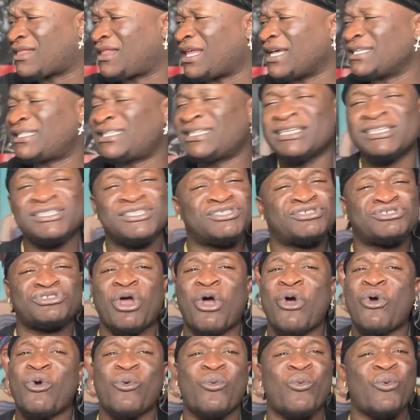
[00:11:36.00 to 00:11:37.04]
This is
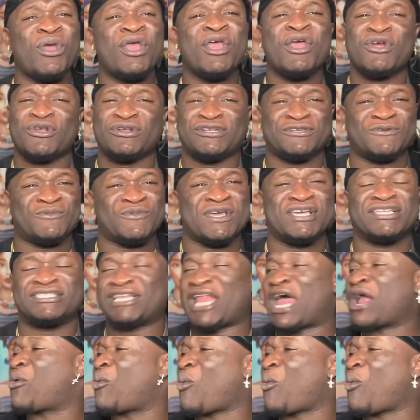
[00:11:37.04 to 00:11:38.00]
so weird, too. It's like